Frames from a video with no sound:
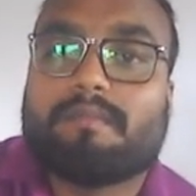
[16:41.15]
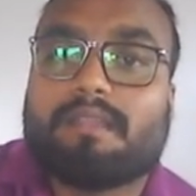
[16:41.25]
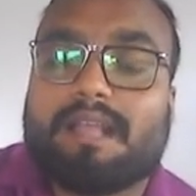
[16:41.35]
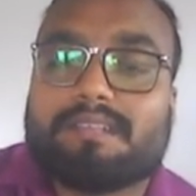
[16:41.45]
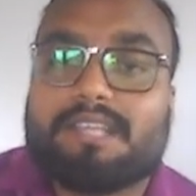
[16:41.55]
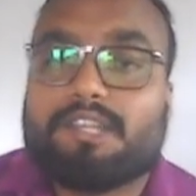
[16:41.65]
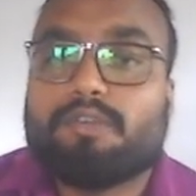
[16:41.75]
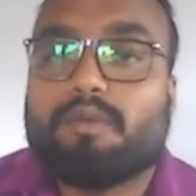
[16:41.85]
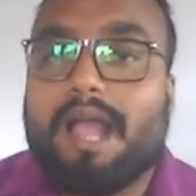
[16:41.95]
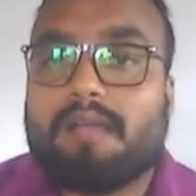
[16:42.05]
I said
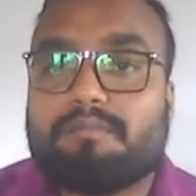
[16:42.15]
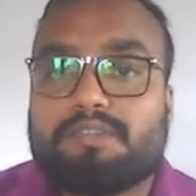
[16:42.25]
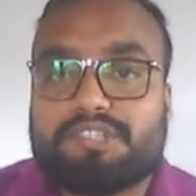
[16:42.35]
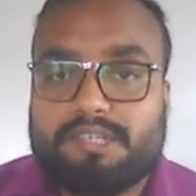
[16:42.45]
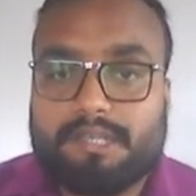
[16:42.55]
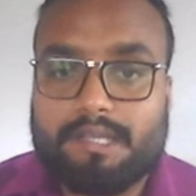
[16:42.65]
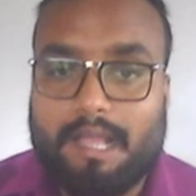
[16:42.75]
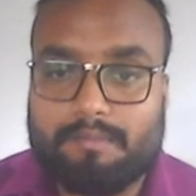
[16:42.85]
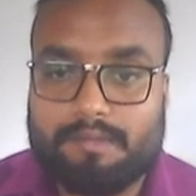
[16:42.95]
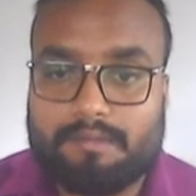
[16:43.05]
you I am teaching
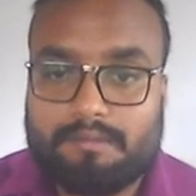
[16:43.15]
grammar.